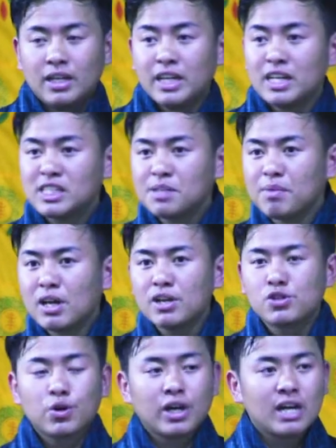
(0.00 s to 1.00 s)
In a
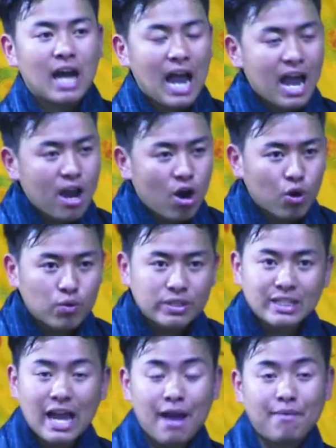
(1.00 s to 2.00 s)
similar token, I
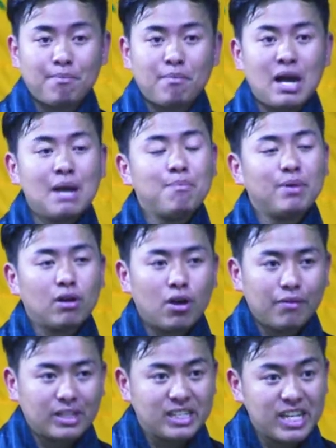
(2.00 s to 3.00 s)
always have my
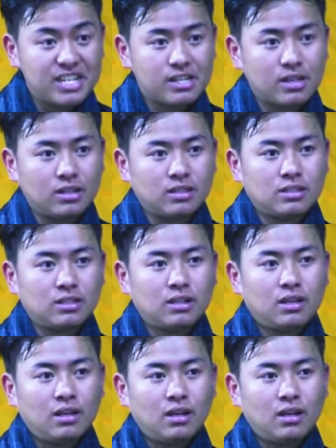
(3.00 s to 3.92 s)
beloved teachers,